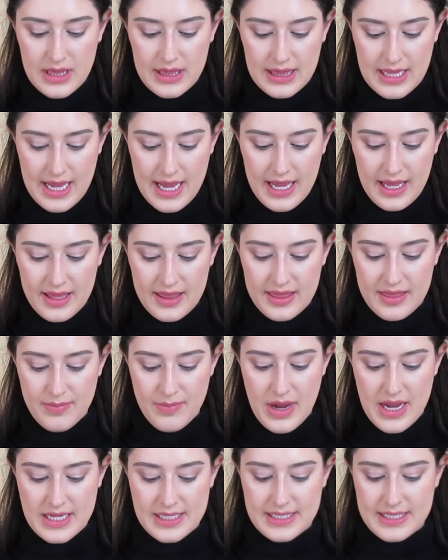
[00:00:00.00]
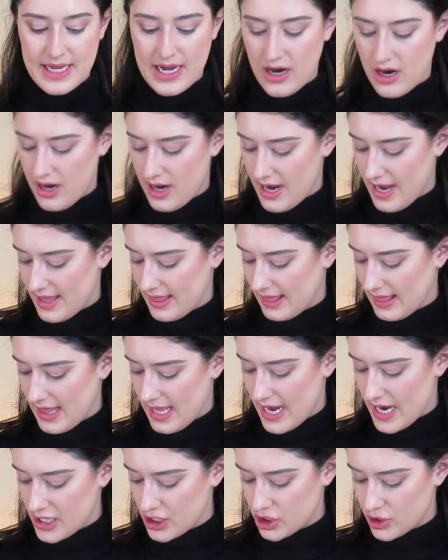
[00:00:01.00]
Length Mascara and
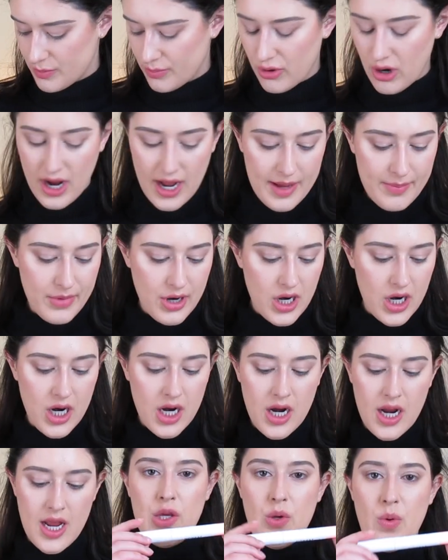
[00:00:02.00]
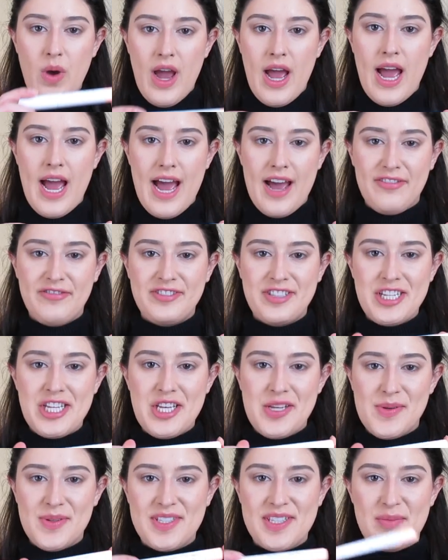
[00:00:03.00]
Lash Primer. You have to
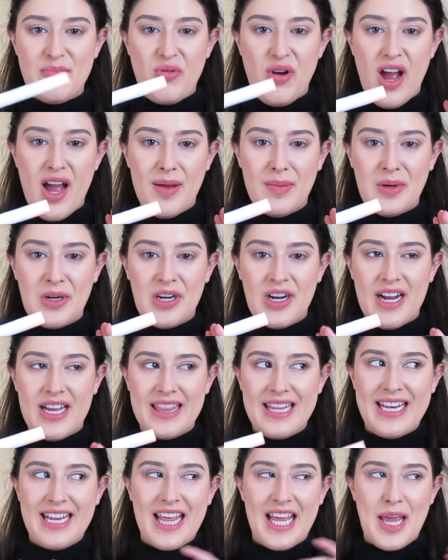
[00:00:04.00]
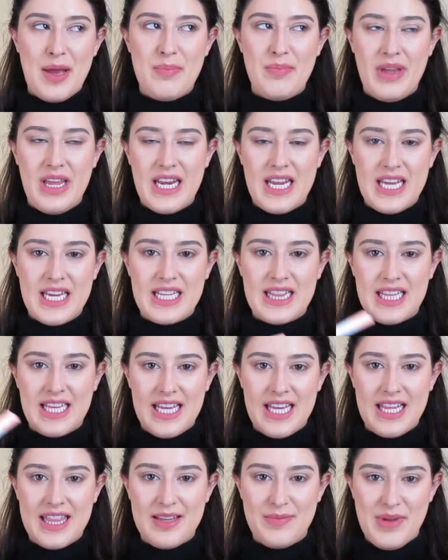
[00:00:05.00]
use the primer and then like
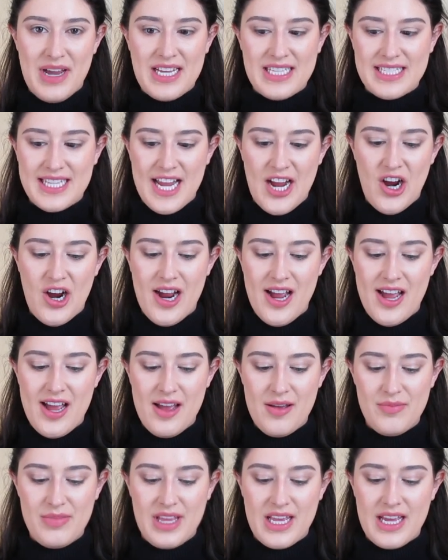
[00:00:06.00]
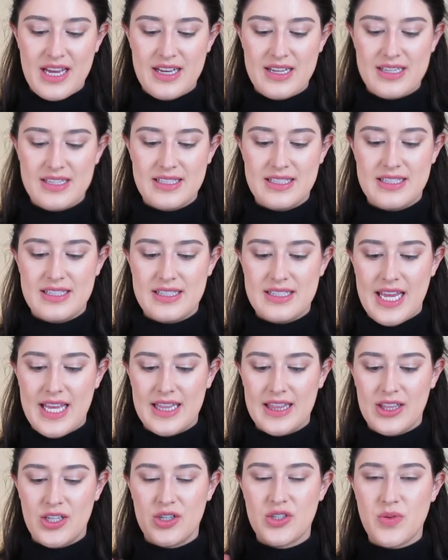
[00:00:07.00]
immediately the mascara because
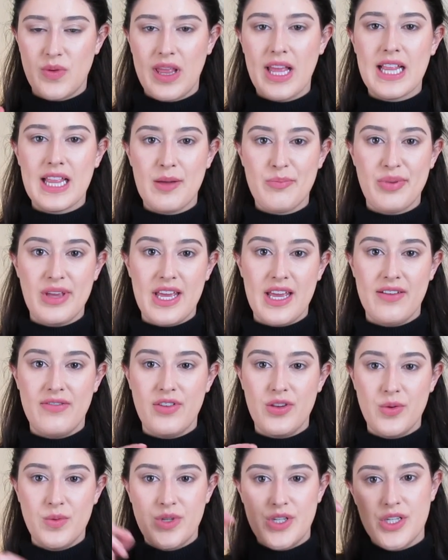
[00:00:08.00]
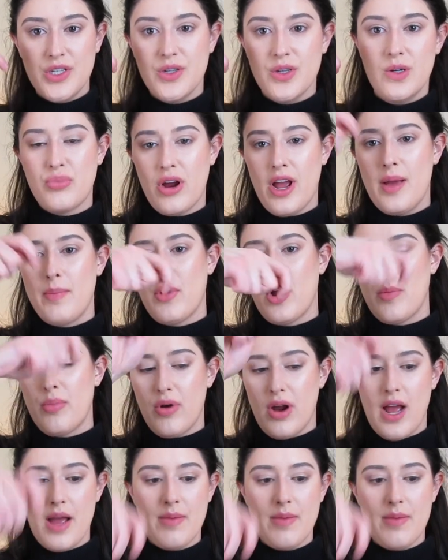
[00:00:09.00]
it looks really clumpy if you do primer,